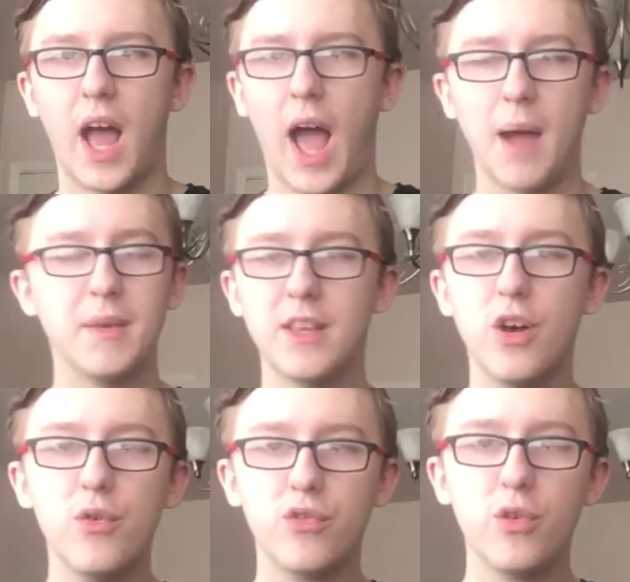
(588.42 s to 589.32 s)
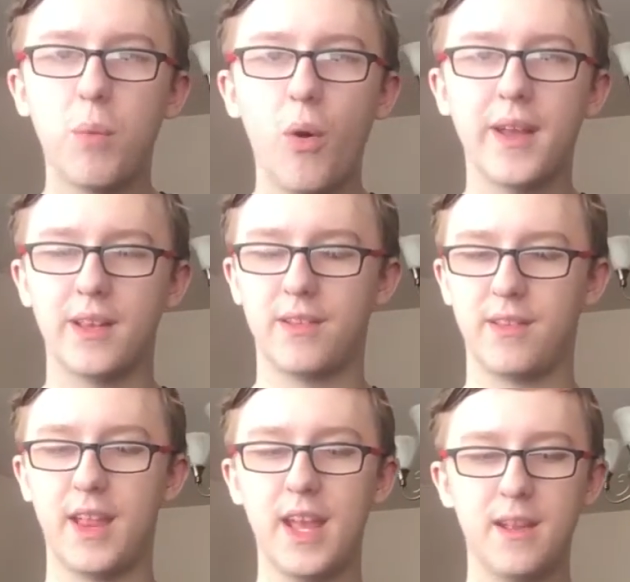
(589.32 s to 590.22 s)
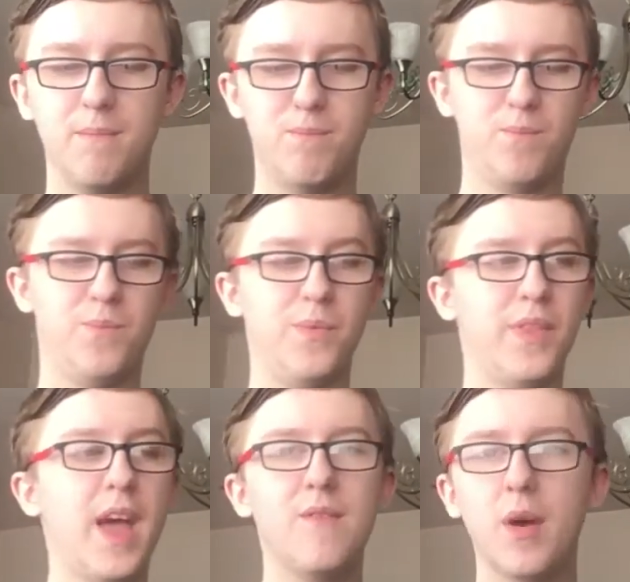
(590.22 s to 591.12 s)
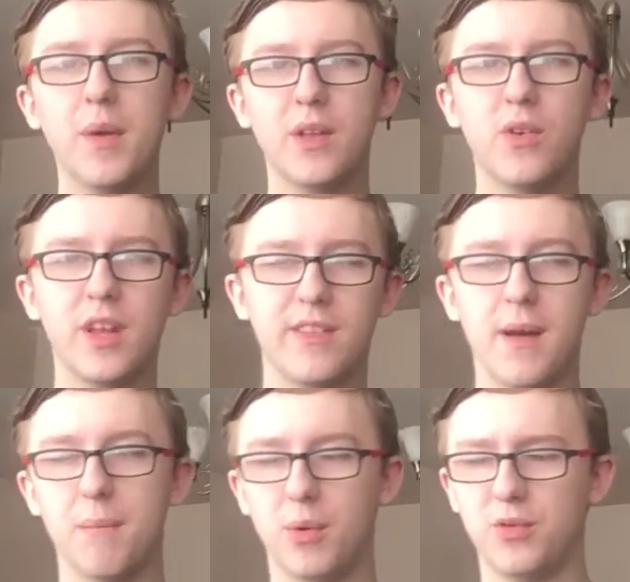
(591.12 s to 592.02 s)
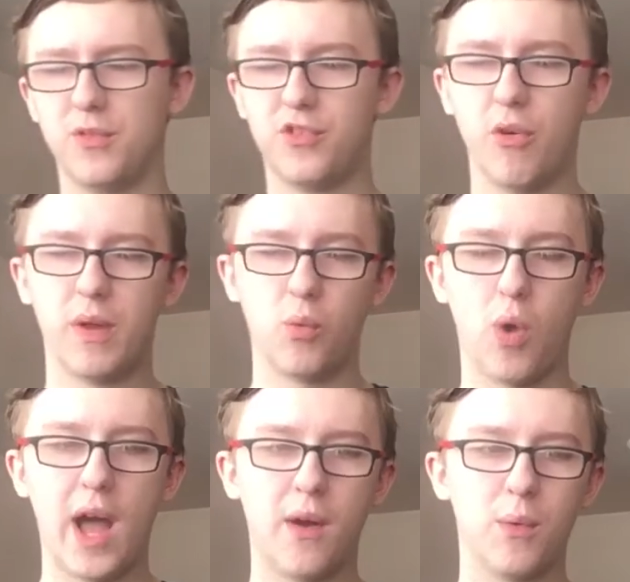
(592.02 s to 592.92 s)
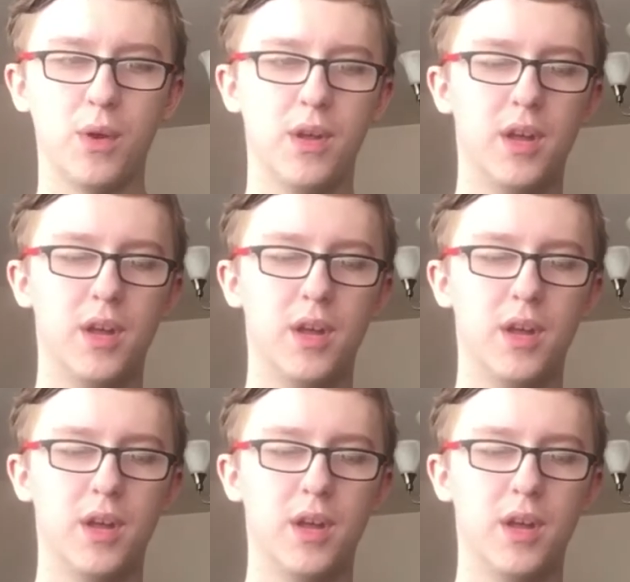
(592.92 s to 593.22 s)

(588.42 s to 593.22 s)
I mean, those 2 points, they're very good examples of showing how